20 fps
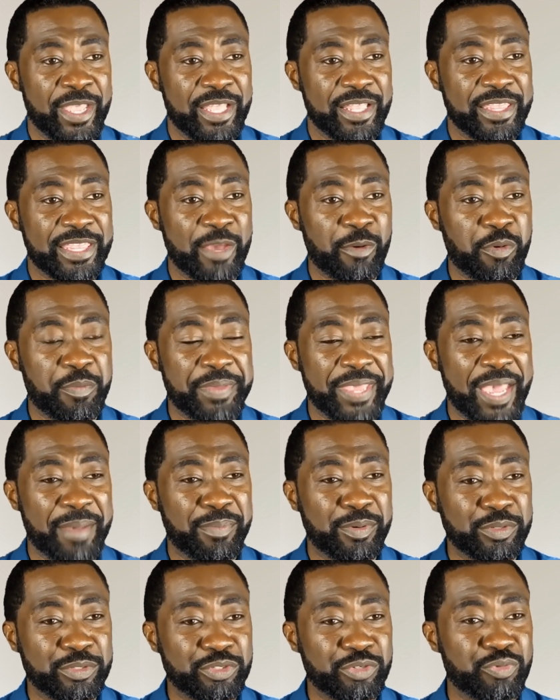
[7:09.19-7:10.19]
They will be
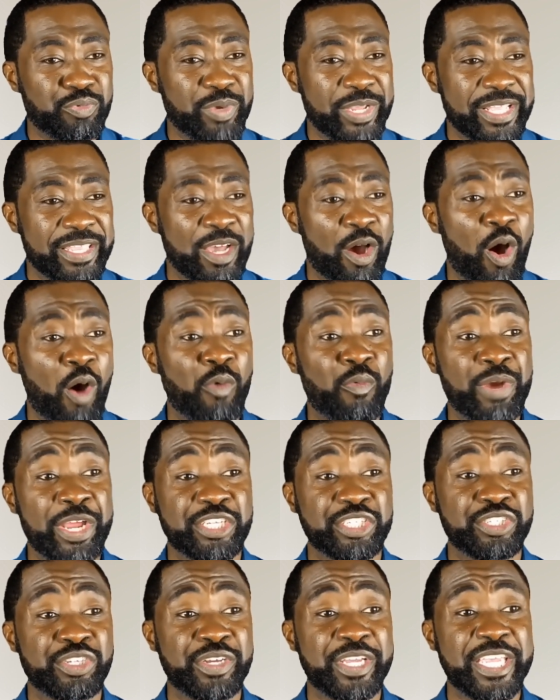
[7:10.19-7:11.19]
able to read the
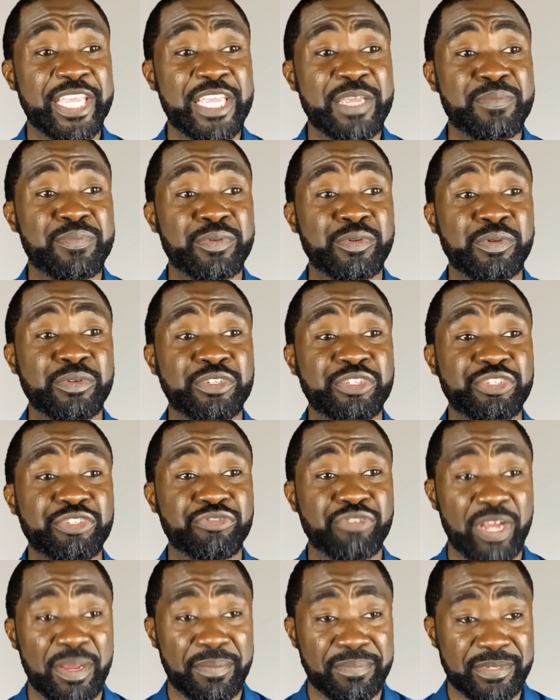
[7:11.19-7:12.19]
original Hebrew
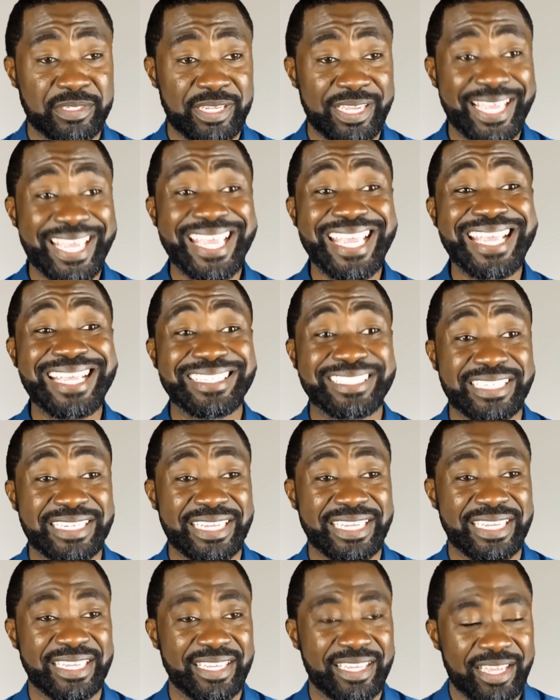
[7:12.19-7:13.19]
script easily,